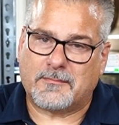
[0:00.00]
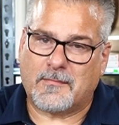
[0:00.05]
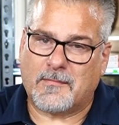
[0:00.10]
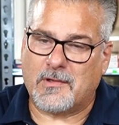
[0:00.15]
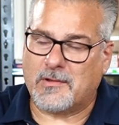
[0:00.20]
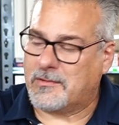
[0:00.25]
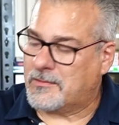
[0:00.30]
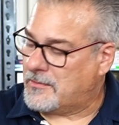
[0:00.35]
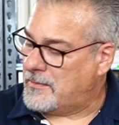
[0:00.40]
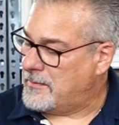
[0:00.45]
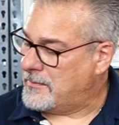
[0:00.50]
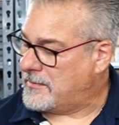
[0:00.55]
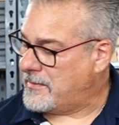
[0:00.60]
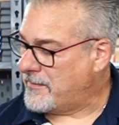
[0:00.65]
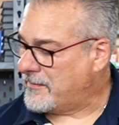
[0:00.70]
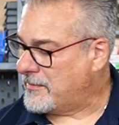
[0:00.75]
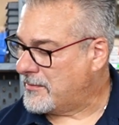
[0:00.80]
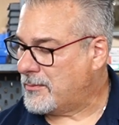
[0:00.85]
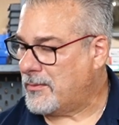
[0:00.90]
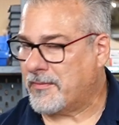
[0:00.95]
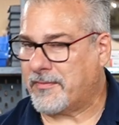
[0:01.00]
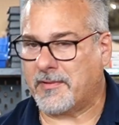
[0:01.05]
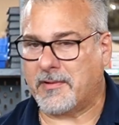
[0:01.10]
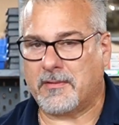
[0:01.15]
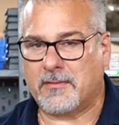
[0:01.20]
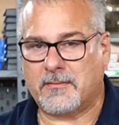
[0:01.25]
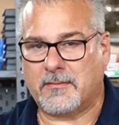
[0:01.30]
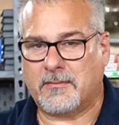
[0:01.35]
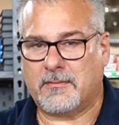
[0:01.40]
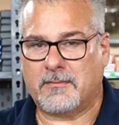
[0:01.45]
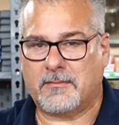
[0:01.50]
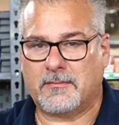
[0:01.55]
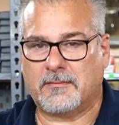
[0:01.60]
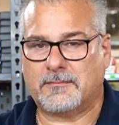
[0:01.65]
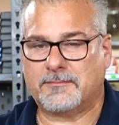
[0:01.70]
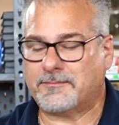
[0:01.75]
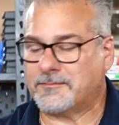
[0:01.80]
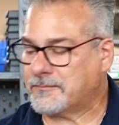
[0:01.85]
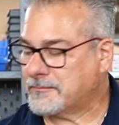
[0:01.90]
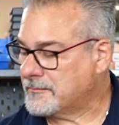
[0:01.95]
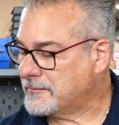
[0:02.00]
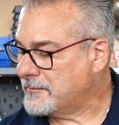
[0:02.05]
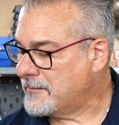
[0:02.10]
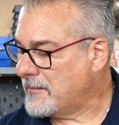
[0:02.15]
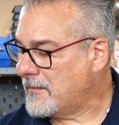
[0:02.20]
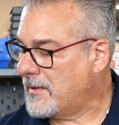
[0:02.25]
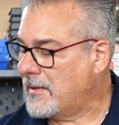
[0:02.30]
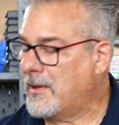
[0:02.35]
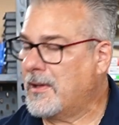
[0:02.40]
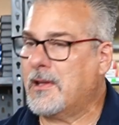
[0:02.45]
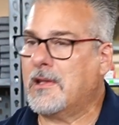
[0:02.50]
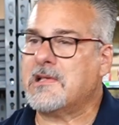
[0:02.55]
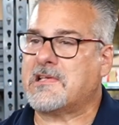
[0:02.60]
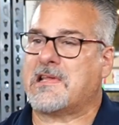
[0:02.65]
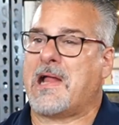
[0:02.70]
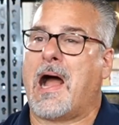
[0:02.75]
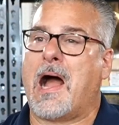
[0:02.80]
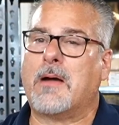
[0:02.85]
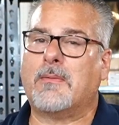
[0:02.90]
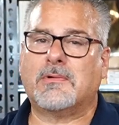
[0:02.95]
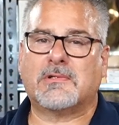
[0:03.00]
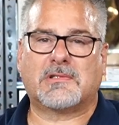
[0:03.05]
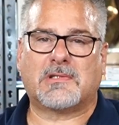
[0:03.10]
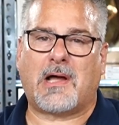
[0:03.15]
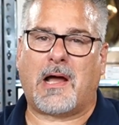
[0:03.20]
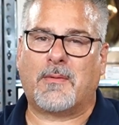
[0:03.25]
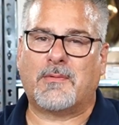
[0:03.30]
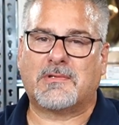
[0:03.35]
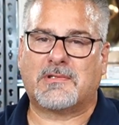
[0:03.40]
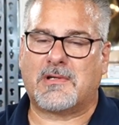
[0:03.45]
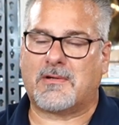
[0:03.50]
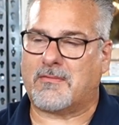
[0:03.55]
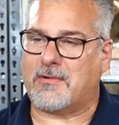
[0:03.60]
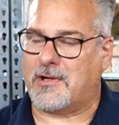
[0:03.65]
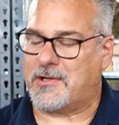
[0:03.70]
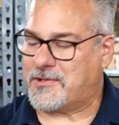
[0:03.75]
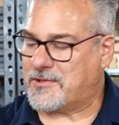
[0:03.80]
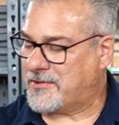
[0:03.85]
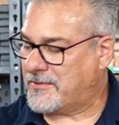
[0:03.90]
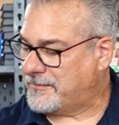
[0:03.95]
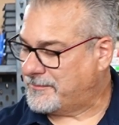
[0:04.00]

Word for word: They have good coffee. Listen, I was I was in a rush,